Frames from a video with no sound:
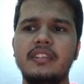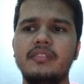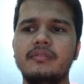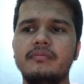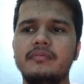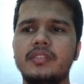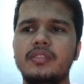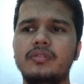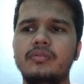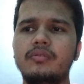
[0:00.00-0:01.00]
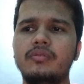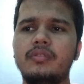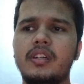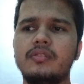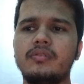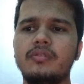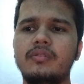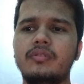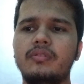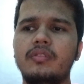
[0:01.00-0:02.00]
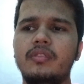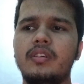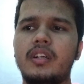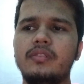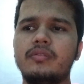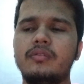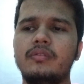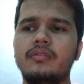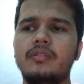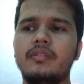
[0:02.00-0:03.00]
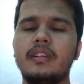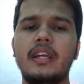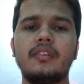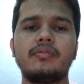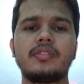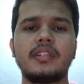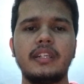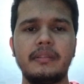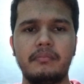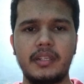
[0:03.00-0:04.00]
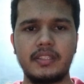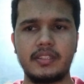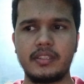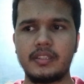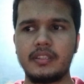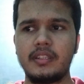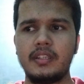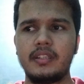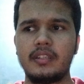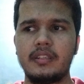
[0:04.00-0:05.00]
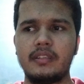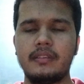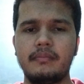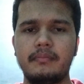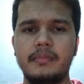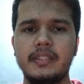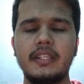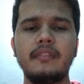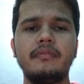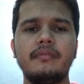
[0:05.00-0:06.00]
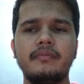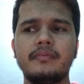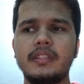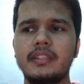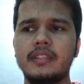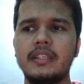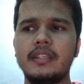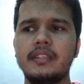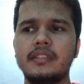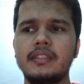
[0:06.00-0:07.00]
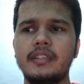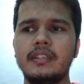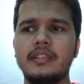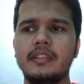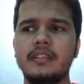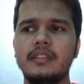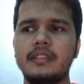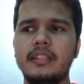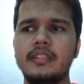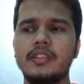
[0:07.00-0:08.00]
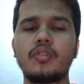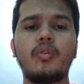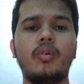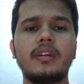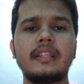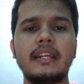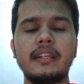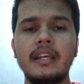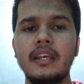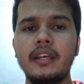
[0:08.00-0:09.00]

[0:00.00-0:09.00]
and you also not like to study much. Basically, there is a quote that